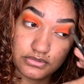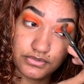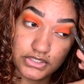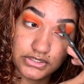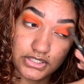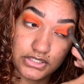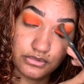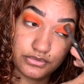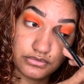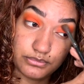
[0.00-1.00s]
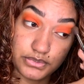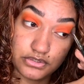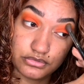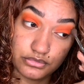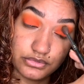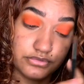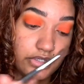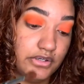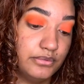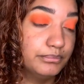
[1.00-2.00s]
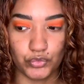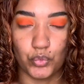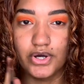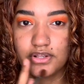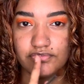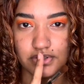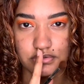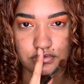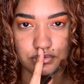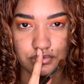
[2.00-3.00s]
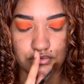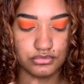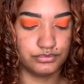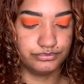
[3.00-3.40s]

I feel like that yellow disappears all the time. What if I do,